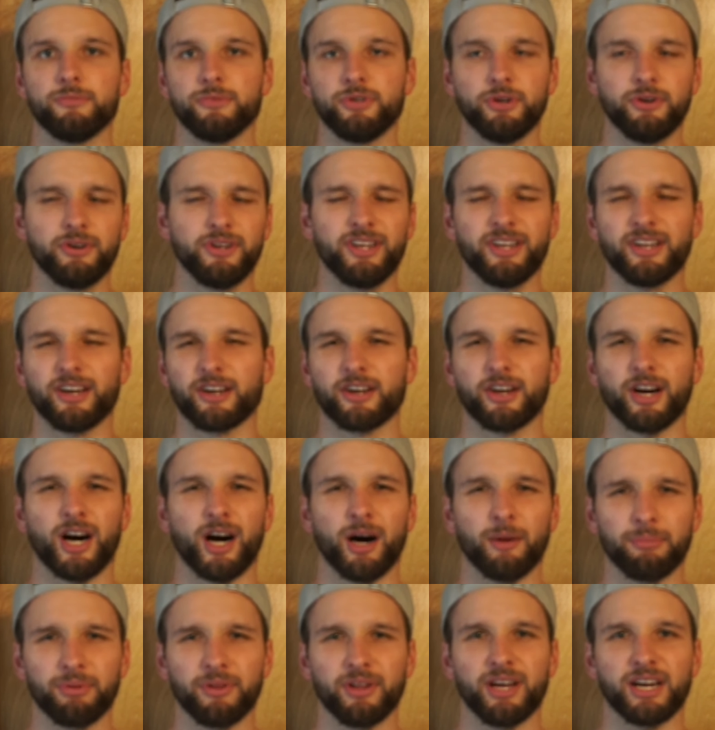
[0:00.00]
don't need a
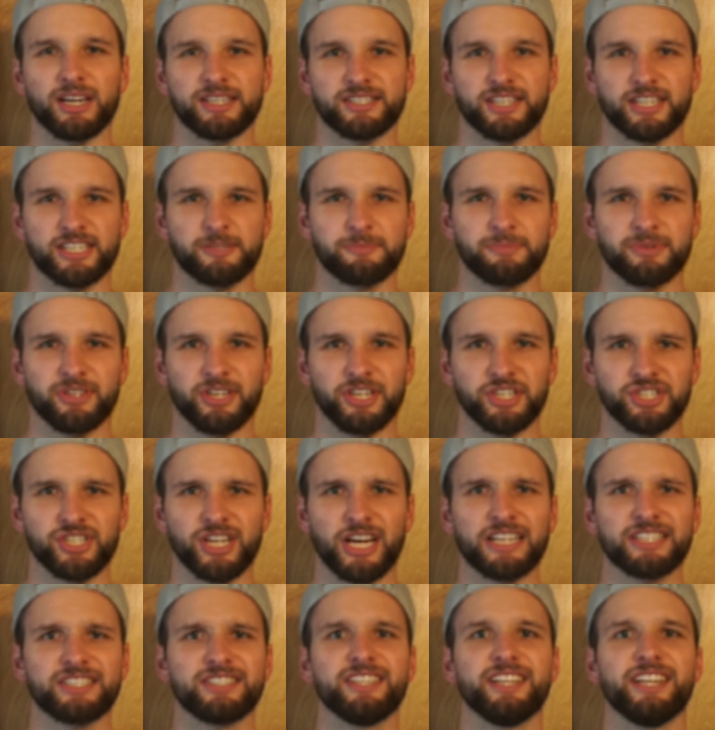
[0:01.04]
complex explanation.
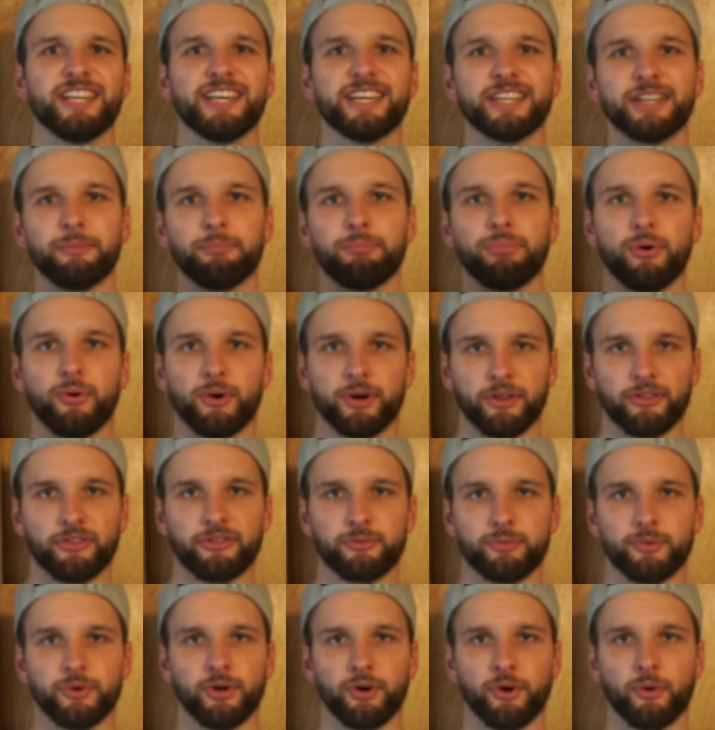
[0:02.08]
I just need to get the point
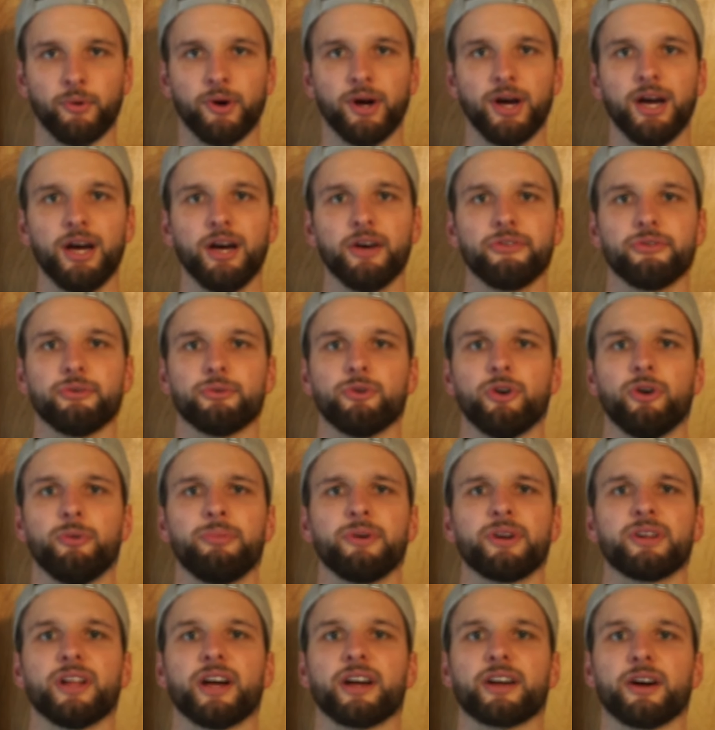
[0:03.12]
through. So
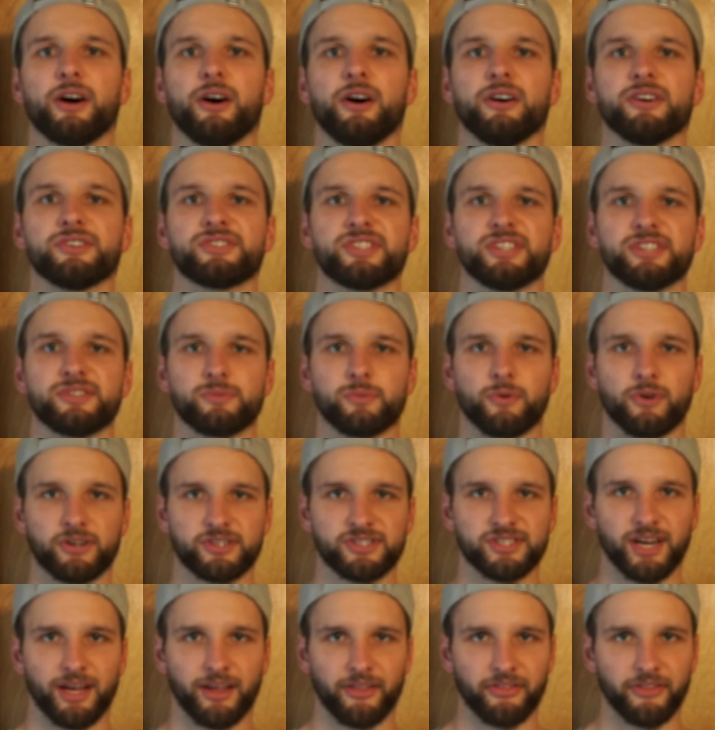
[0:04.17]
aerobic glycolysis
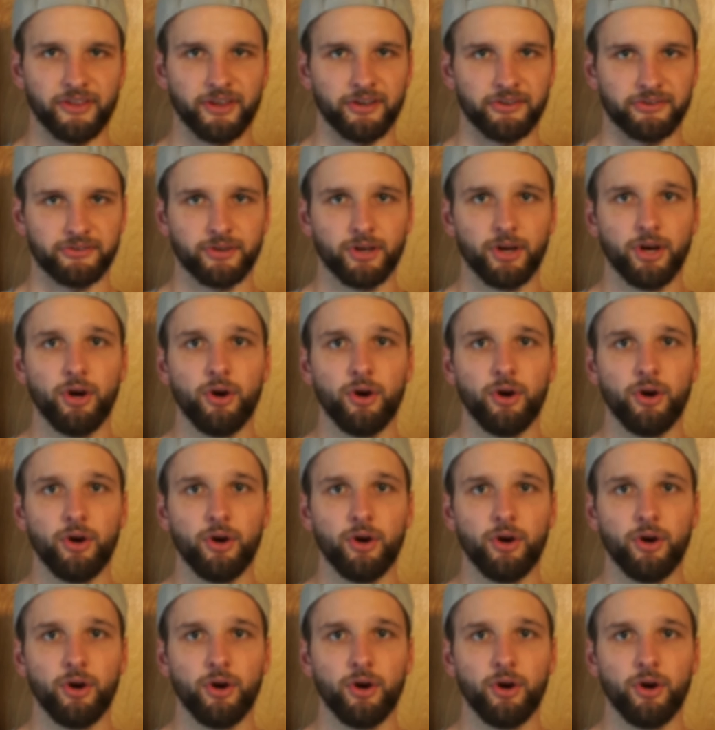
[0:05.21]
works like this.